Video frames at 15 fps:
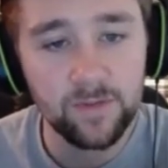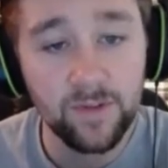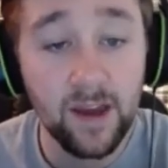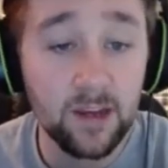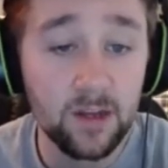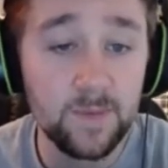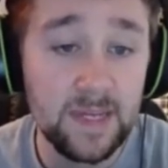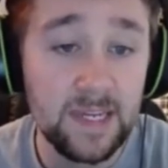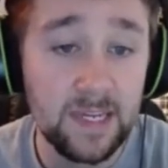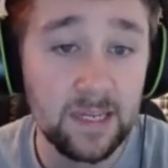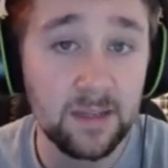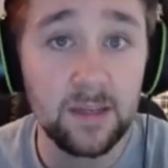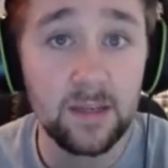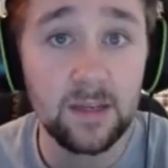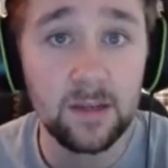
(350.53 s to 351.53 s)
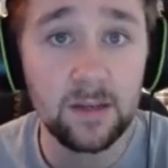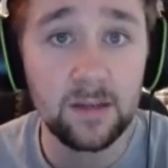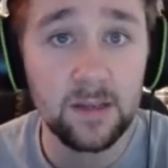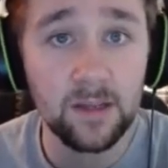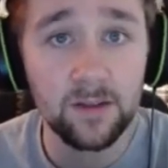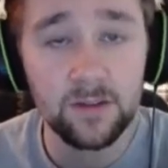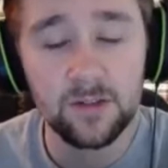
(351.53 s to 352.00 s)
If I could be healing
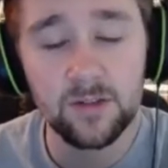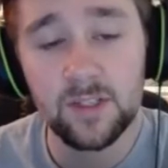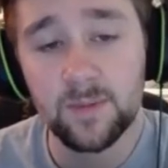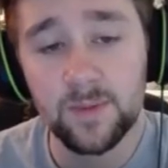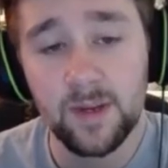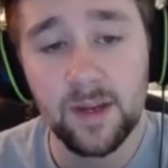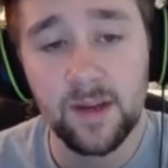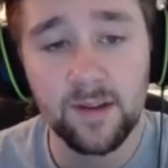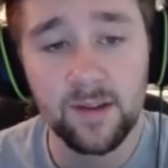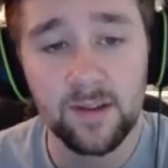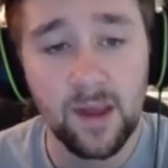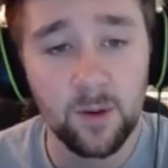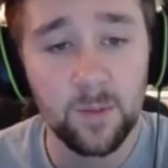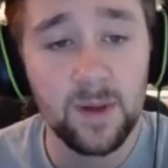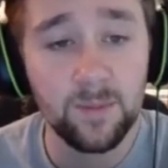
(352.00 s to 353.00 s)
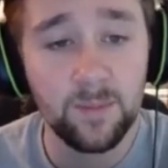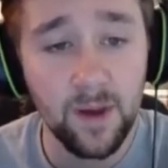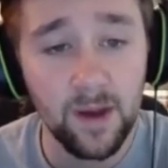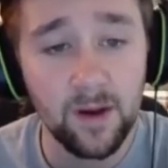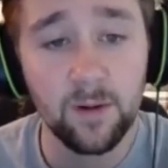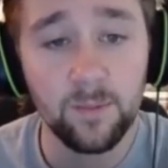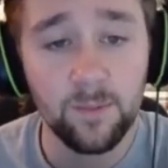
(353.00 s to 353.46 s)
the other 2 DPS, that would be a
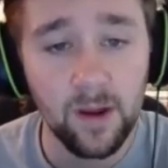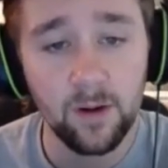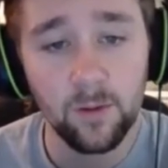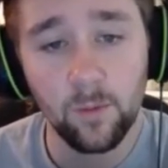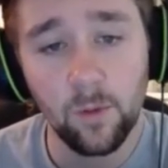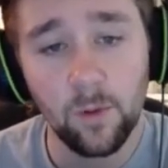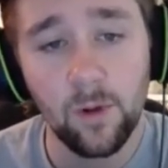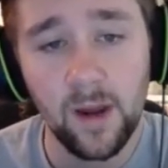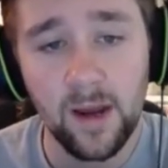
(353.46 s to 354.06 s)
better role.